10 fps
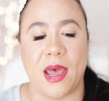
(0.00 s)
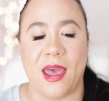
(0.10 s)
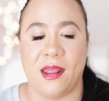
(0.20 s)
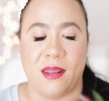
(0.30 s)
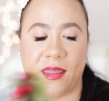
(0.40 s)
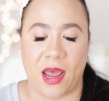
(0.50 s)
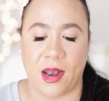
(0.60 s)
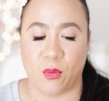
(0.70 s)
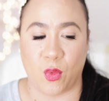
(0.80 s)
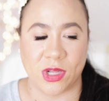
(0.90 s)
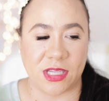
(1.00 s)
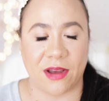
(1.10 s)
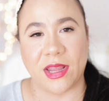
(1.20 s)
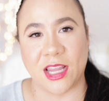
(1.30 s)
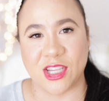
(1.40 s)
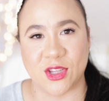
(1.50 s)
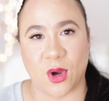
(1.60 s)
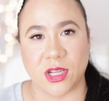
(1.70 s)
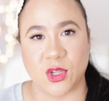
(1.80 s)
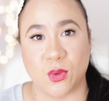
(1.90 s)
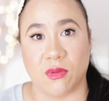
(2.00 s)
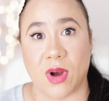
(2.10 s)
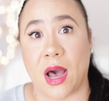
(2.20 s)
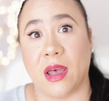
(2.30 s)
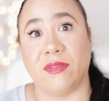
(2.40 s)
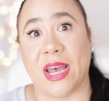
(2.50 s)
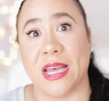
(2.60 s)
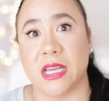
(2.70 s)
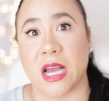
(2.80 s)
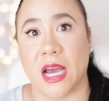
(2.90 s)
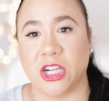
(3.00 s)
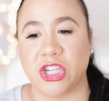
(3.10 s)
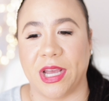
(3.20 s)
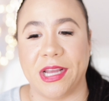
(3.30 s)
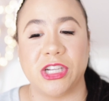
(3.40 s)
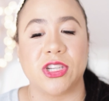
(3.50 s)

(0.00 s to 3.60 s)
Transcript: And then once everything started to arrive, I had to kind of change.